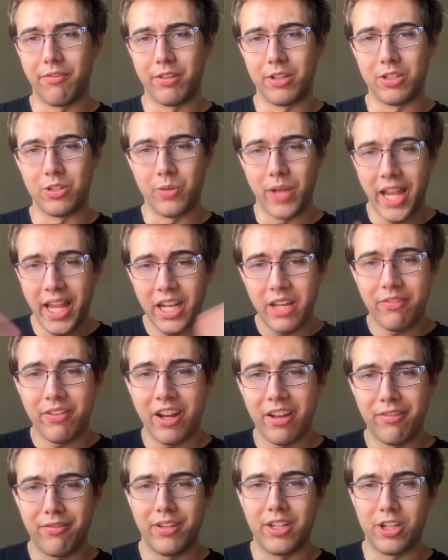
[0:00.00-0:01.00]
if we do
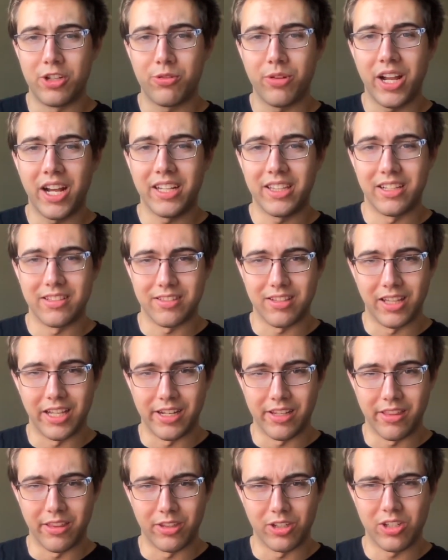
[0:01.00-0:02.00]
85 feet of track, that's
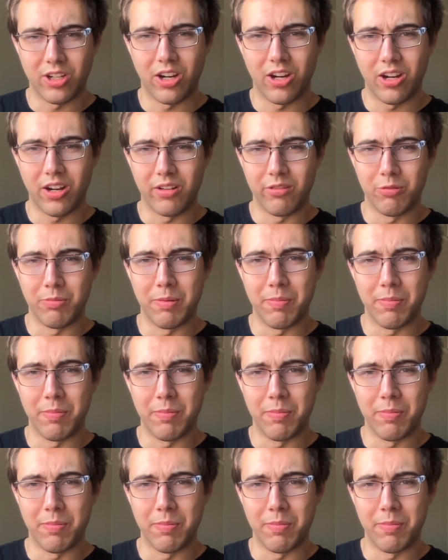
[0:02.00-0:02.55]
the length of the car,